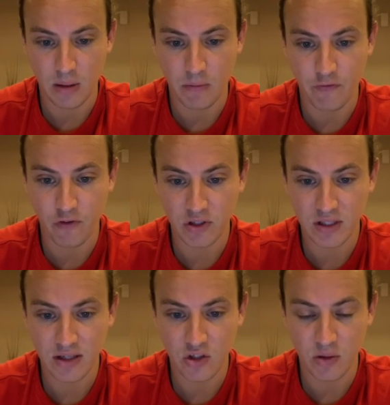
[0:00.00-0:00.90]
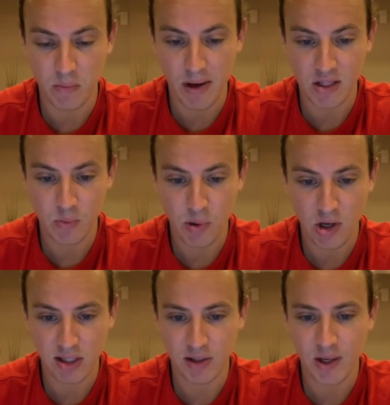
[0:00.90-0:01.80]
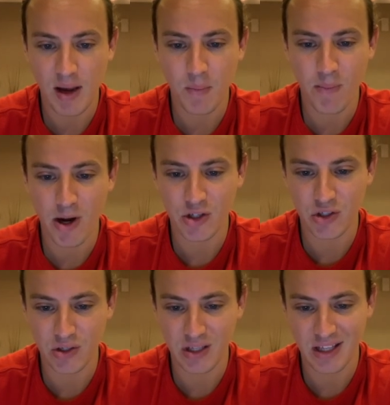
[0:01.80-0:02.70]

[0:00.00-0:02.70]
First edition Metapod. Look how much